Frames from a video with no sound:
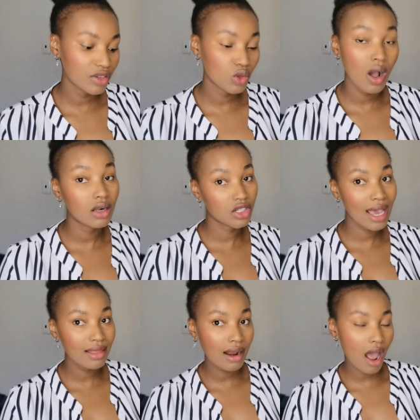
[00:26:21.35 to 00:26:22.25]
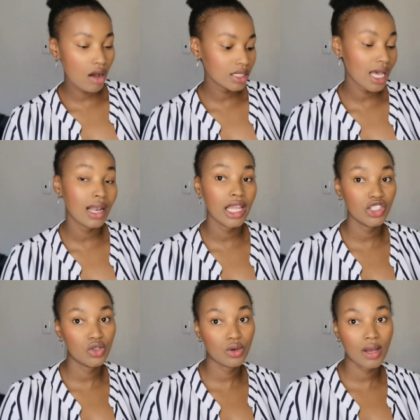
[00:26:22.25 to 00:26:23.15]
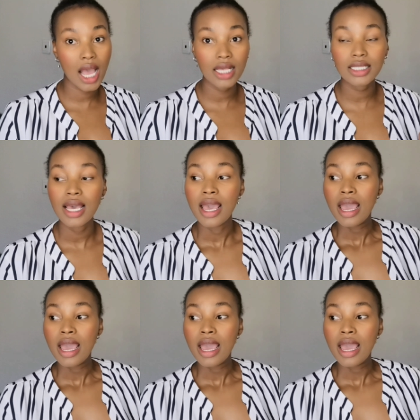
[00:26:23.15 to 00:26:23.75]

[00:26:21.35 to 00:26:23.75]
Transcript: So I'll try that out. I'll let you know, guys.